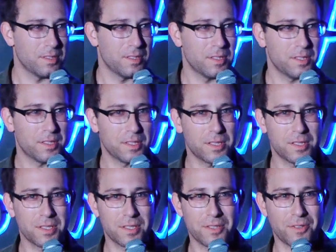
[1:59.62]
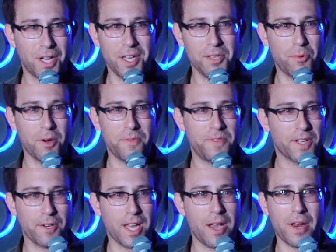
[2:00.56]
Right? You want to
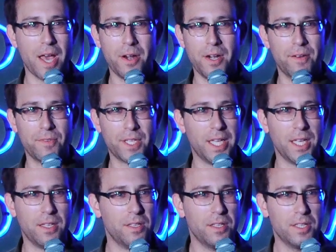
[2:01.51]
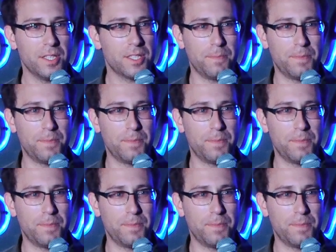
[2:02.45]
figure it out. How did it ever get to